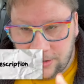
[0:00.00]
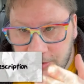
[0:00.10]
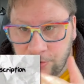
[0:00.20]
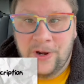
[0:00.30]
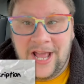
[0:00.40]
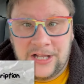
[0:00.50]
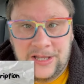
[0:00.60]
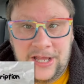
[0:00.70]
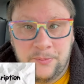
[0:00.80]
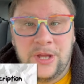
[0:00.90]

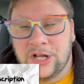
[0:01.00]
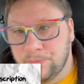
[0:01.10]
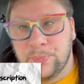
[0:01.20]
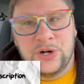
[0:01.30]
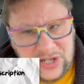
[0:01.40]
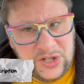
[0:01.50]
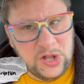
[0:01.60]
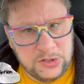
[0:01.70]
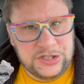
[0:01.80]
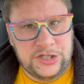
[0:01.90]
directly, but pretty
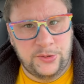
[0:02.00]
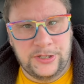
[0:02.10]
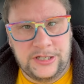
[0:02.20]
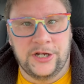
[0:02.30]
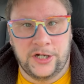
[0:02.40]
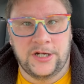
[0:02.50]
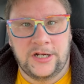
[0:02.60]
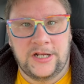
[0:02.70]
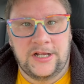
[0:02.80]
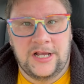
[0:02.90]
close to a year.
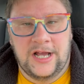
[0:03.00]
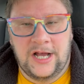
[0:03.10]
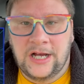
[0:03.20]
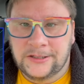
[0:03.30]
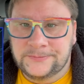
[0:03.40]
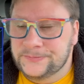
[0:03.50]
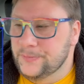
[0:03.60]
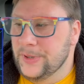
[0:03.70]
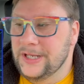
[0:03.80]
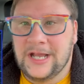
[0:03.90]

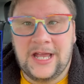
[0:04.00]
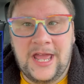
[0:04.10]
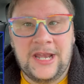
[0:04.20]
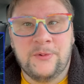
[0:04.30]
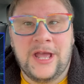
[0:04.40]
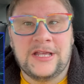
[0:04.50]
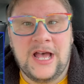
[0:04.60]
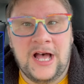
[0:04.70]
But anyway,